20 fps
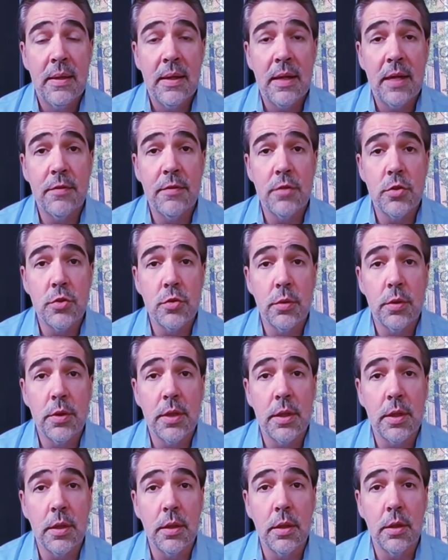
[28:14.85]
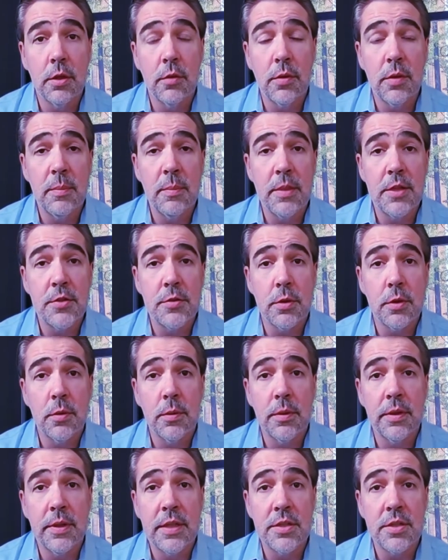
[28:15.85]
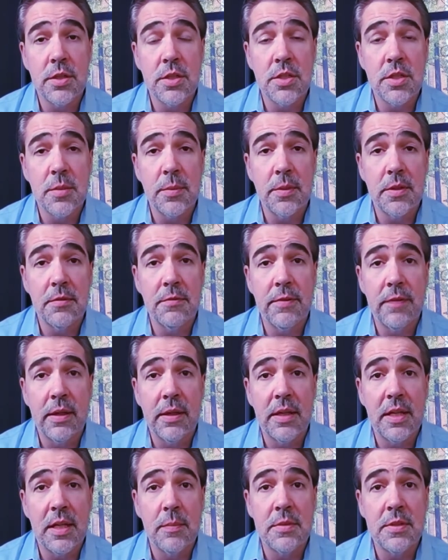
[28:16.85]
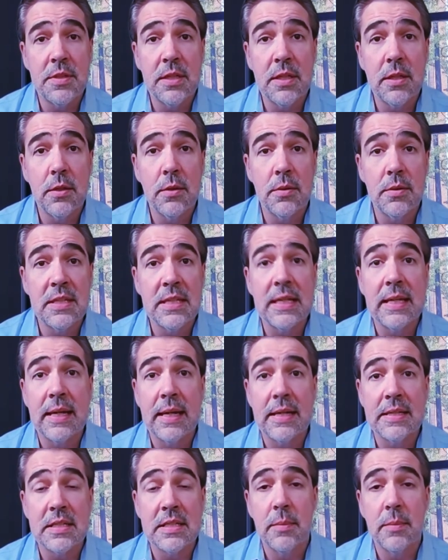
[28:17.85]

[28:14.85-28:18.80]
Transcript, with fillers: I've enjoyed a, a, great mentoring relationship with a fellow named Tito Diaz.